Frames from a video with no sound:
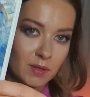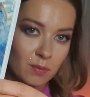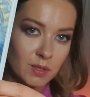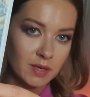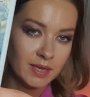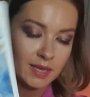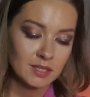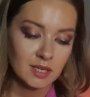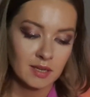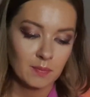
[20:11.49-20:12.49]

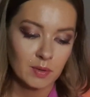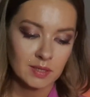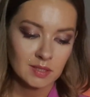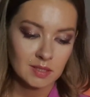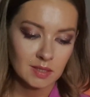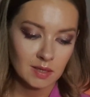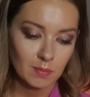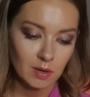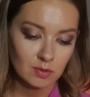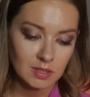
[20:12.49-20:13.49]
relocating, but
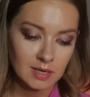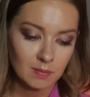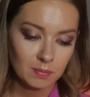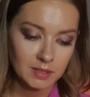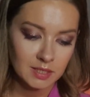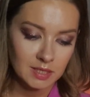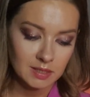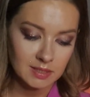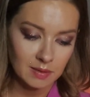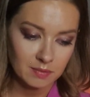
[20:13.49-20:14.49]
about
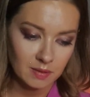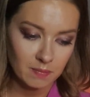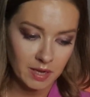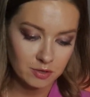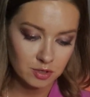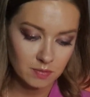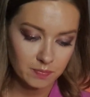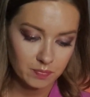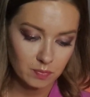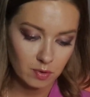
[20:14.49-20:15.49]
completing something major,
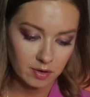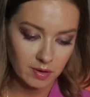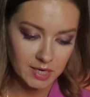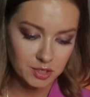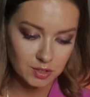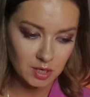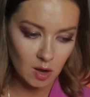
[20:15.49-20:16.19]
progressions.